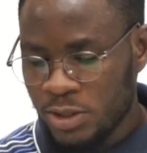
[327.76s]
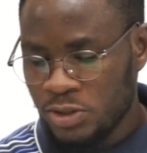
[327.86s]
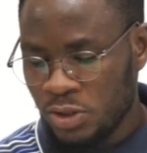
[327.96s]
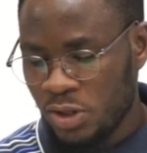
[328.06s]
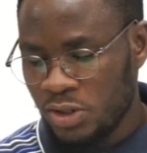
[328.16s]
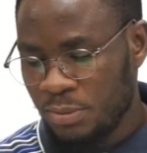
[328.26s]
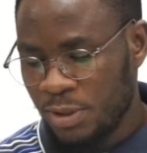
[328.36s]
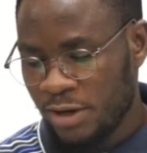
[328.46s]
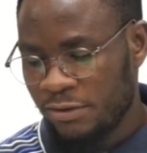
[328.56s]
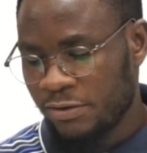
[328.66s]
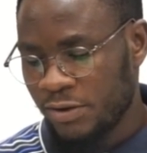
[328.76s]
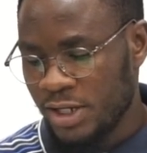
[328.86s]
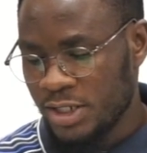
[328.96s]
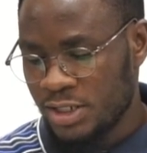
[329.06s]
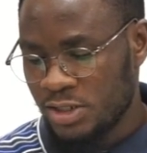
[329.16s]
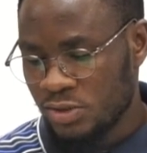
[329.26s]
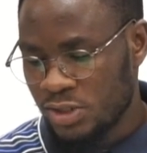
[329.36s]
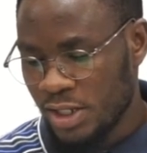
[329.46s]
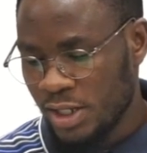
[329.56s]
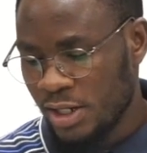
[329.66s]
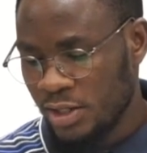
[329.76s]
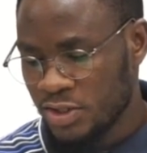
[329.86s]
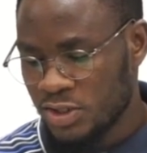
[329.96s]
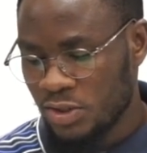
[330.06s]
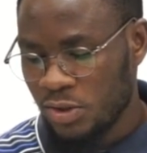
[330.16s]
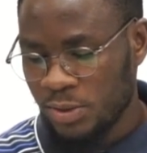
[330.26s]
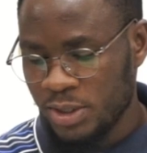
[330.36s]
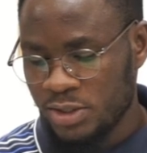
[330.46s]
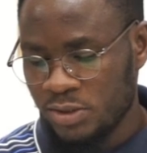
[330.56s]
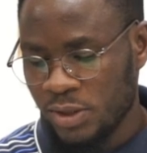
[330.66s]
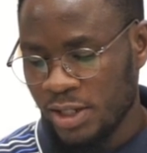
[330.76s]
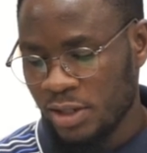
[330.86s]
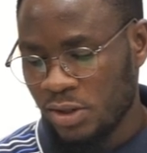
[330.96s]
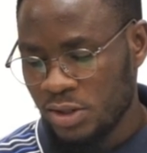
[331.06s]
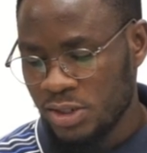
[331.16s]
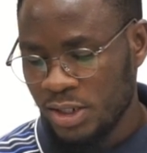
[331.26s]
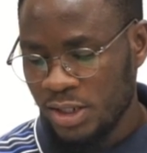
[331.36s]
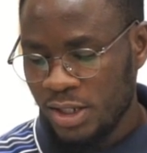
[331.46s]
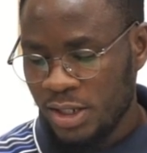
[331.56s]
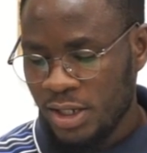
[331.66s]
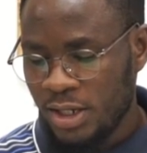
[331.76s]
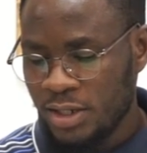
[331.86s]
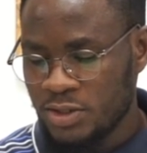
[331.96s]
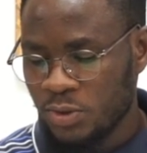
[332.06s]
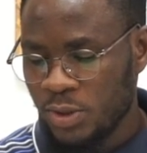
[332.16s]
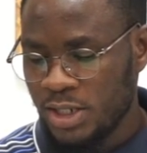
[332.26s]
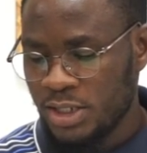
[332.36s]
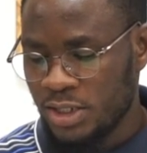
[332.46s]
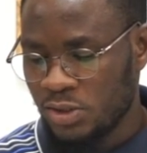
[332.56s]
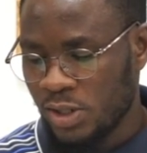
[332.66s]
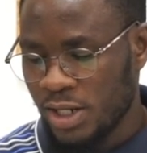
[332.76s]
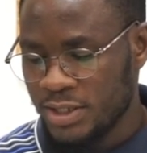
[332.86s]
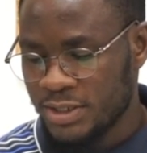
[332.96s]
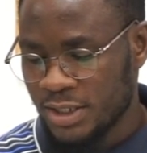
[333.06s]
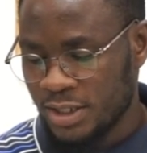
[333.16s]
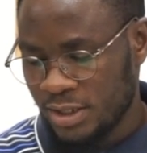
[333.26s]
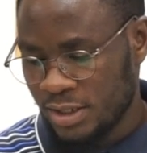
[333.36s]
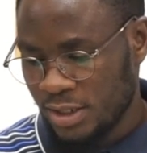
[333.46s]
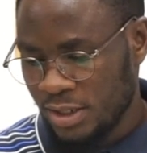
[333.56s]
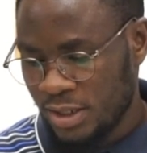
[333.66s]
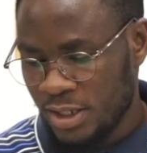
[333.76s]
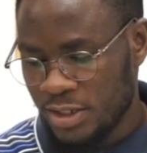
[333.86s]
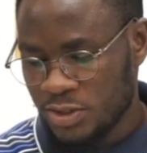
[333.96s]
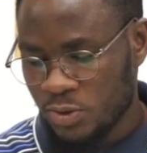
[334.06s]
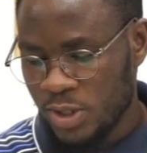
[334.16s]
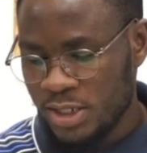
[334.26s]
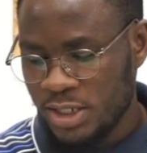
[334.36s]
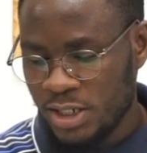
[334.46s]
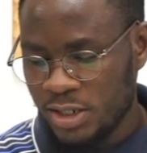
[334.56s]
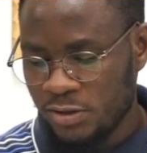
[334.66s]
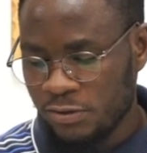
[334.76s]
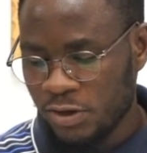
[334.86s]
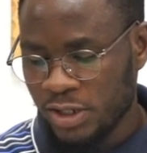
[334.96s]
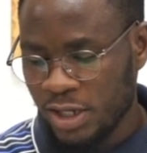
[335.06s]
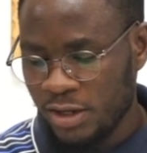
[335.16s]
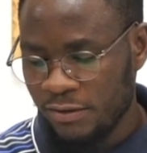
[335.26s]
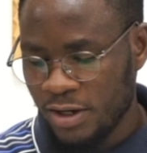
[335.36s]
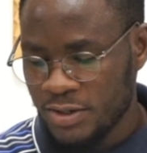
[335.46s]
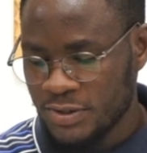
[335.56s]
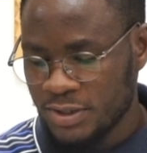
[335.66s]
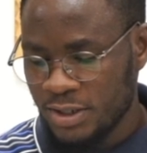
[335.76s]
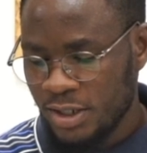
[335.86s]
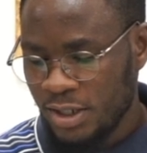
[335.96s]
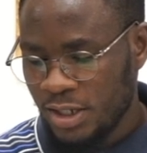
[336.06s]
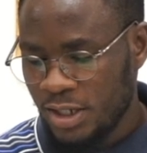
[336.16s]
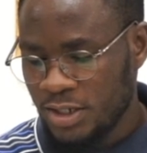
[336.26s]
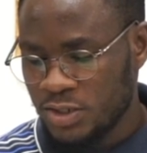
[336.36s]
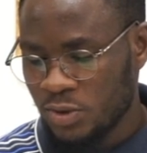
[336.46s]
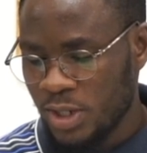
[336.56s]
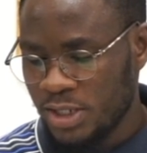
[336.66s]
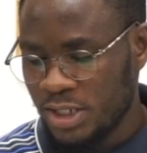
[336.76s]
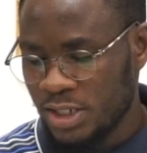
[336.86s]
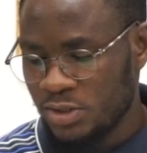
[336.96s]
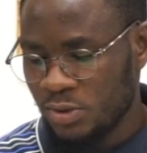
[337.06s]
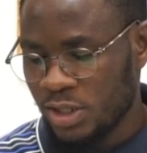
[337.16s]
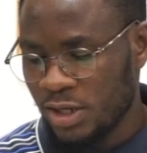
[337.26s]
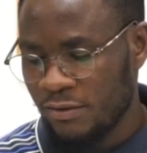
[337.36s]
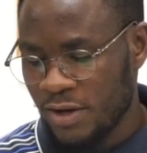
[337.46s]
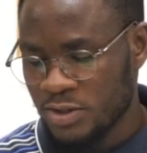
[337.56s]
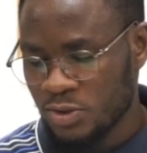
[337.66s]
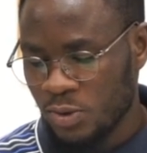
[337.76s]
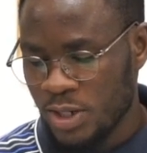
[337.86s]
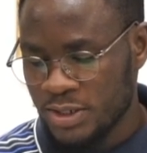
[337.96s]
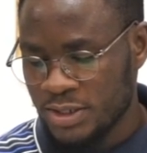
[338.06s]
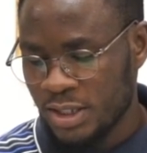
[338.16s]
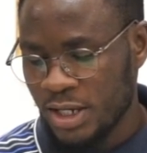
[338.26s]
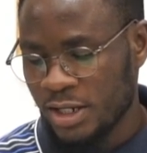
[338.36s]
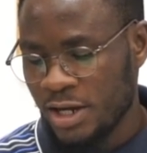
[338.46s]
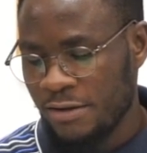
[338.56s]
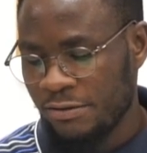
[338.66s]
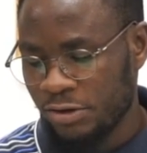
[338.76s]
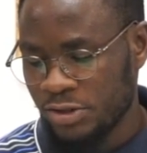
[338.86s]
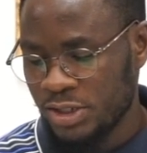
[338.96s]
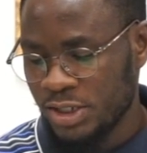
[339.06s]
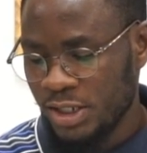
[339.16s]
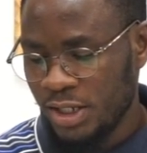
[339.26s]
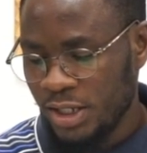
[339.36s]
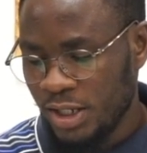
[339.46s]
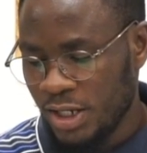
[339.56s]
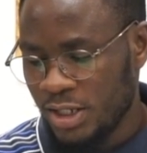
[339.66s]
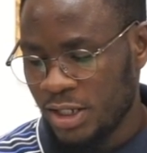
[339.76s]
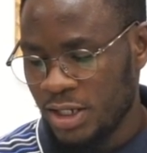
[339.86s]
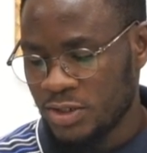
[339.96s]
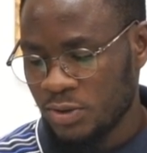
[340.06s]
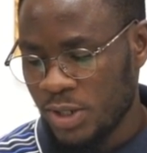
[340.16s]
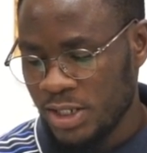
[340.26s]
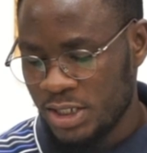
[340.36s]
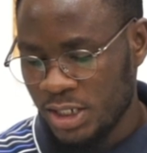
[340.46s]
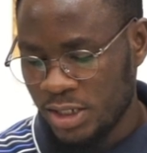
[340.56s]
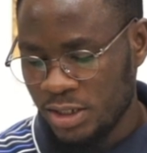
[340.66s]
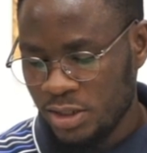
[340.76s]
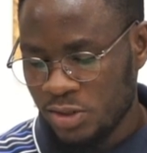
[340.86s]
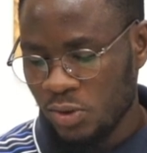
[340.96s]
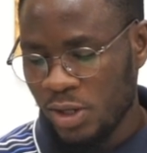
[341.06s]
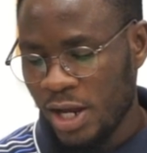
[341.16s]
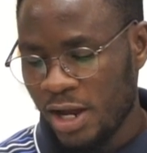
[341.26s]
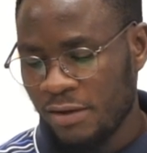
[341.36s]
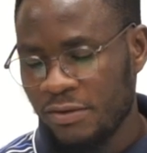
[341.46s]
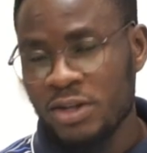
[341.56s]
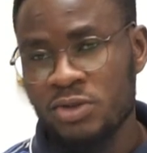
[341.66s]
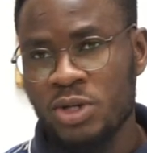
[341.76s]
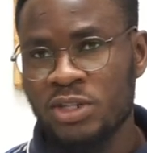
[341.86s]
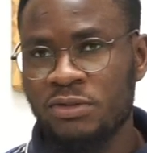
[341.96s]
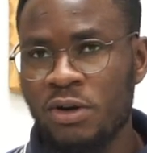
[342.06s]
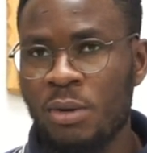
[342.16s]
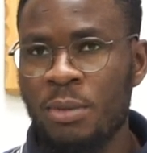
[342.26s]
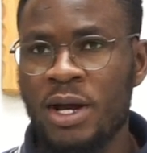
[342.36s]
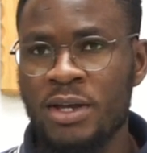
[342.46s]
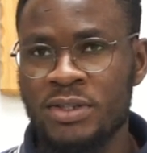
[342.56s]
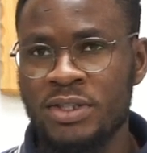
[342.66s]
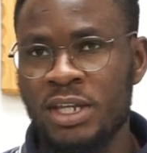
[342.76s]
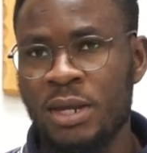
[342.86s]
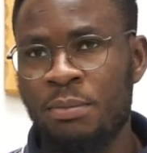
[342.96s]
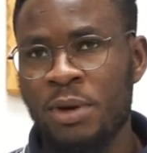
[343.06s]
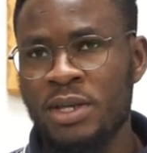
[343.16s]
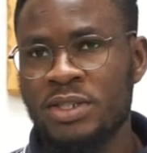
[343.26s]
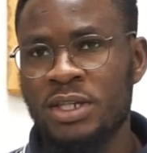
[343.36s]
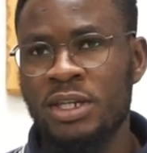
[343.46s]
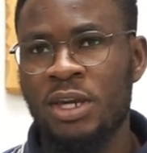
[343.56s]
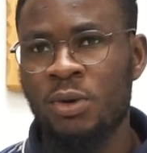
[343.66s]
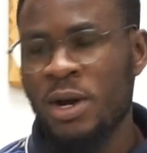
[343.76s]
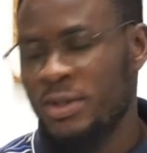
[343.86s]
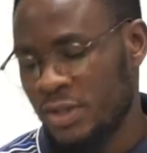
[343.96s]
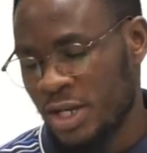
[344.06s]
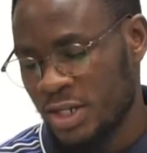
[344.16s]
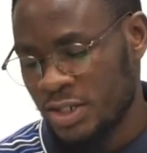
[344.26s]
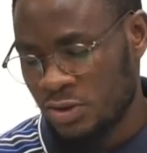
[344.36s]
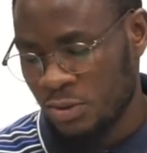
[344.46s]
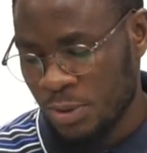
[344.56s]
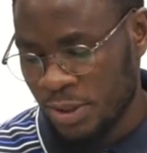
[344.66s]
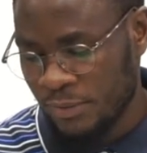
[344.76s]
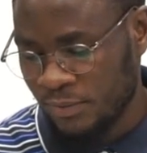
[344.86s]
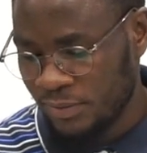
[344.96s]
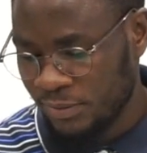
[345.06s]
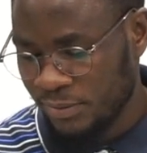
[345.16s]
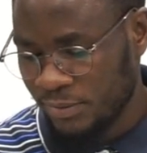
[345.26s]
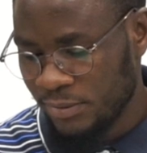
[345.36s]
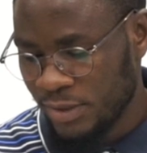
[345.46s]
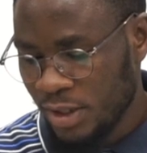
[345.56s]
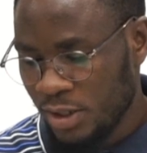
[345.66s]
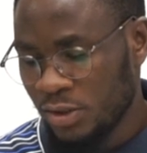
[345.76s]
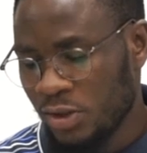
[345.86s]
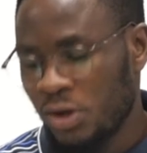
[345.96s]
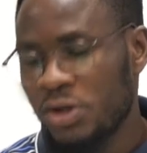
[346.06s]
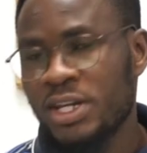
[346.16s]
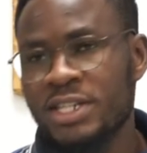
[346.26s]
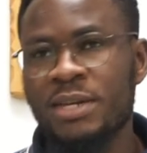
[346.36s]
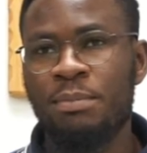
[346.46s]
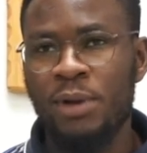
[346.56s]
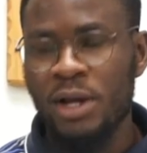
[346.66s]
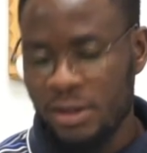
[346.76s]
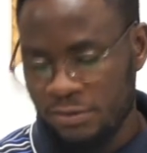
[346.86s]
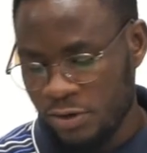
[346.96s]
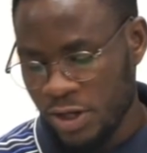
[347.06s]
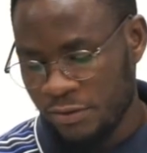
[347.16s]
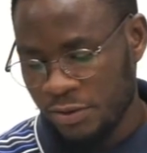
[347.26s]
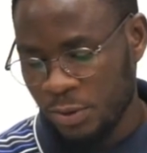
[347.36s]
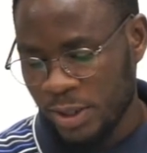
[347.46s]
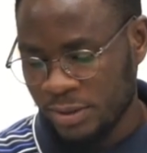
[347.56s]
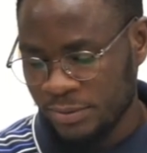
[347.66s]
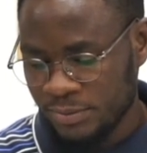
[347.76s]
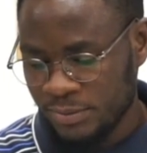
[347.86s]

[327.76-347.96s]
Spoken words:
Don't be afraid to tell your story to the Lord. He is ready to listen. He is ready to forgive us. He is ready to give us rest and comfort. And He is ready to love and transform us in a person He wants us to be. God has a plan for everyone.